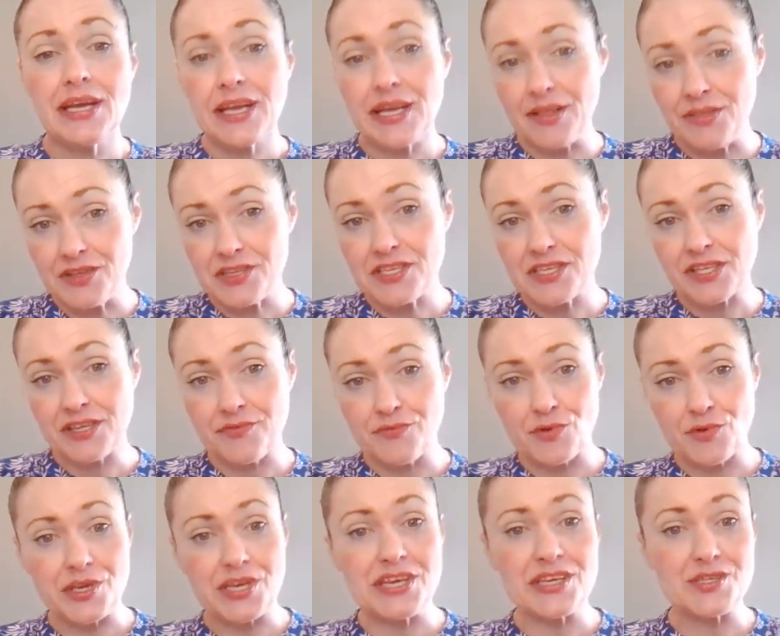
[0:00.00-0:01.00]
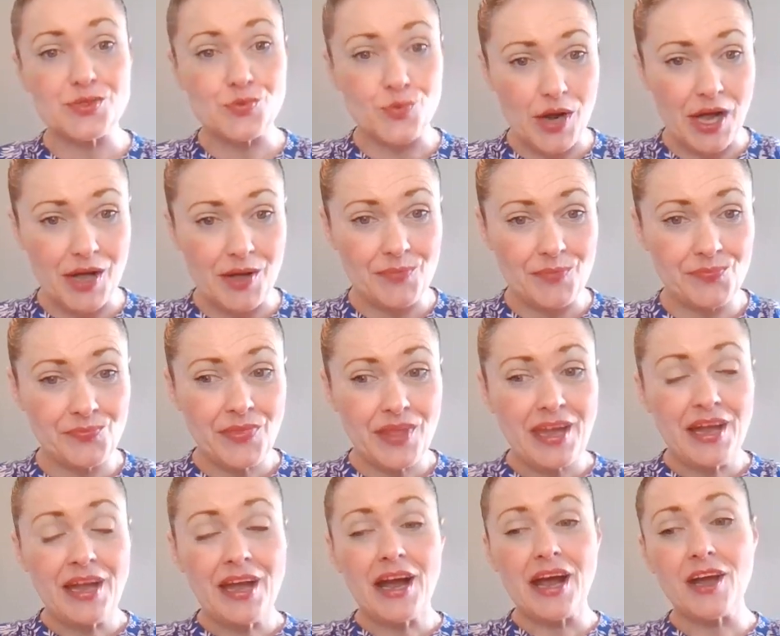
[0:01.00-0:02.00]
in the delivery as well.
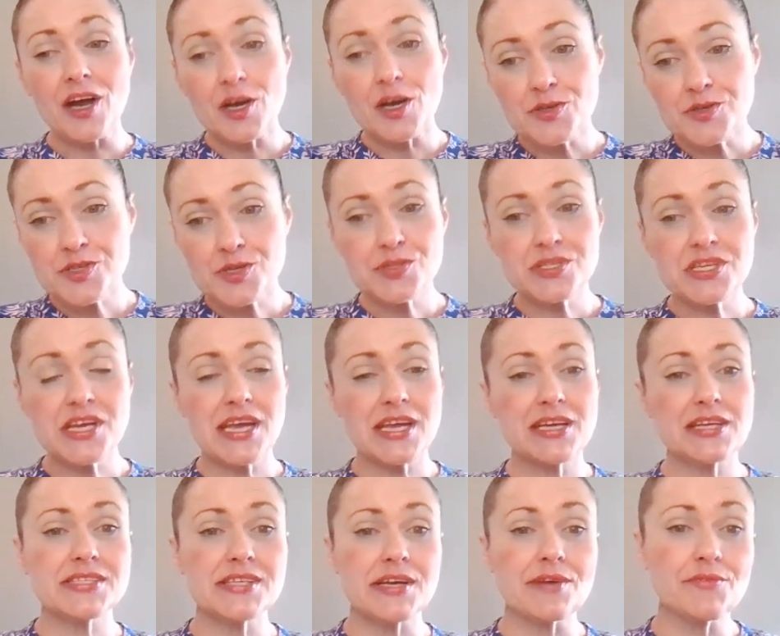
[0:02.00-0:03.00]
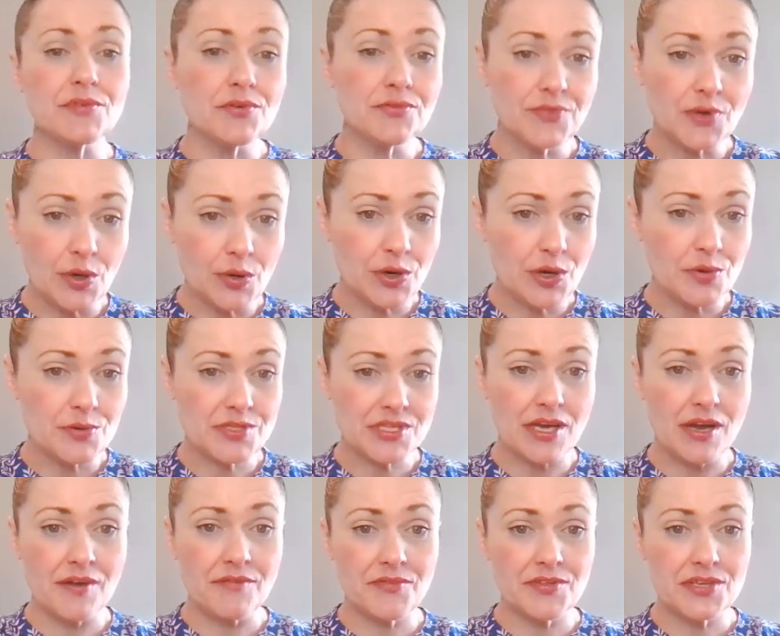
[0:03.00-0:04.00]
I also take several photos
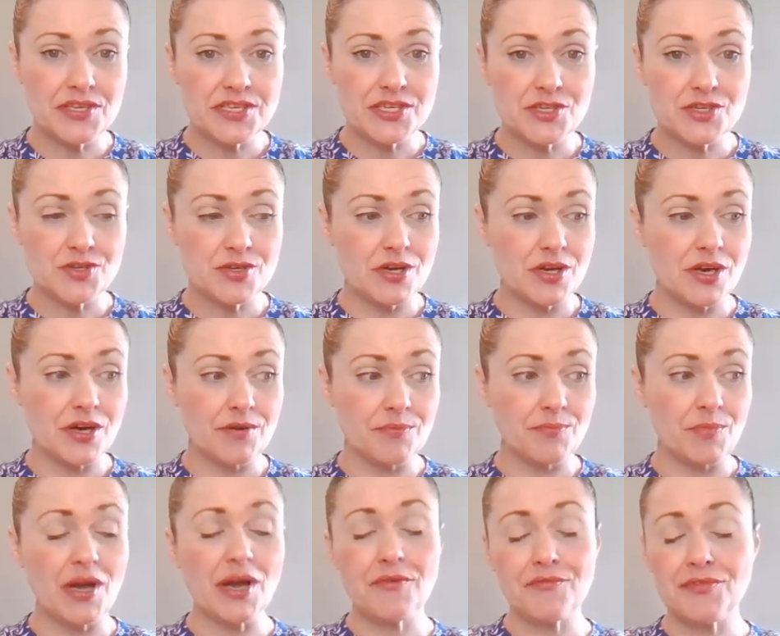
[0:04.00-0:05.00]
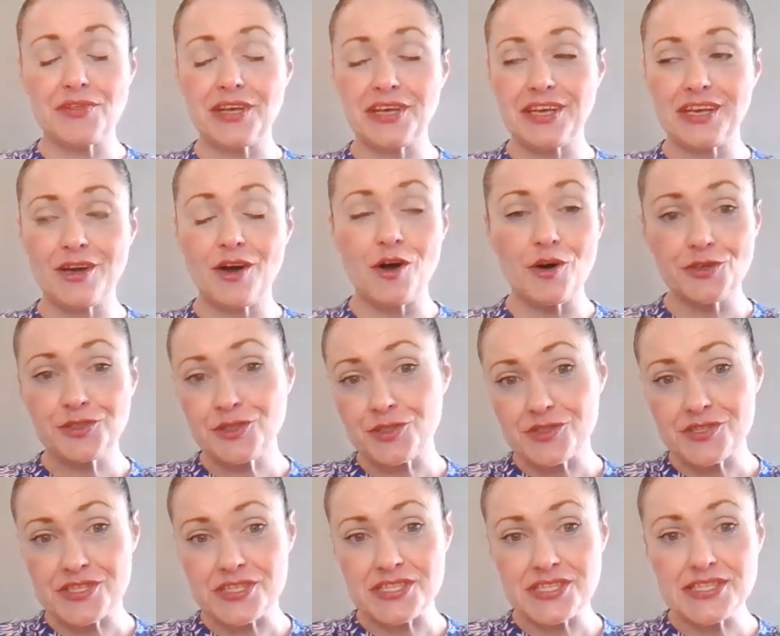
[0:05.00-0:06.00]
of the
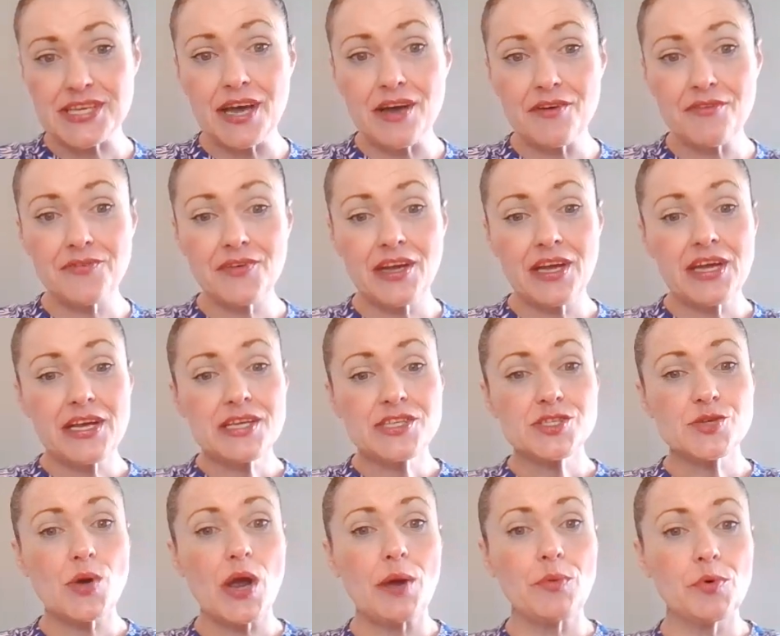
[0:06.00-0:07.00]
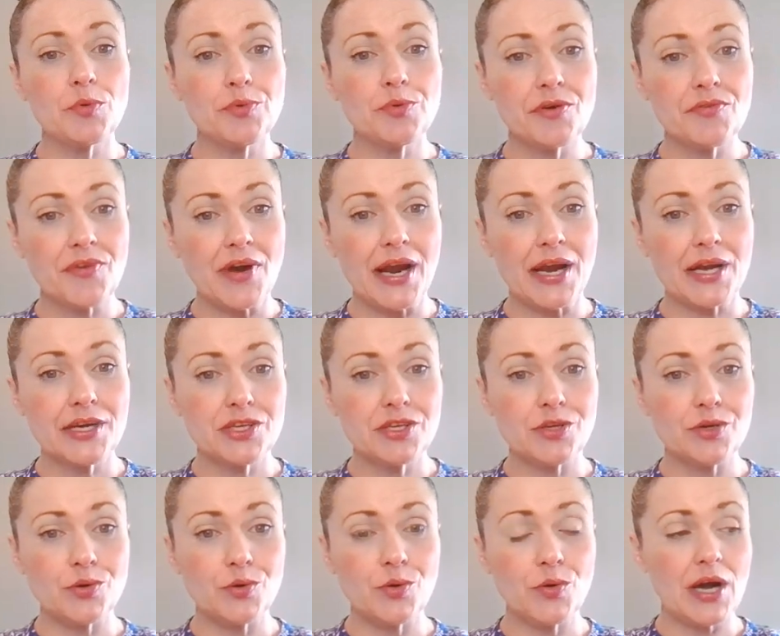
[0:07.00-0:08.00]
altars itself, so I will provide
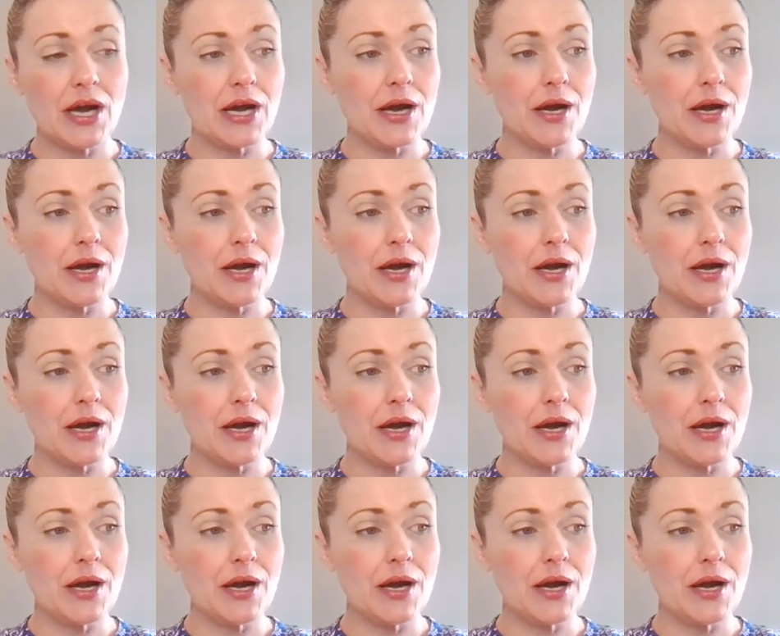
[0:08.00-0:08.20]
you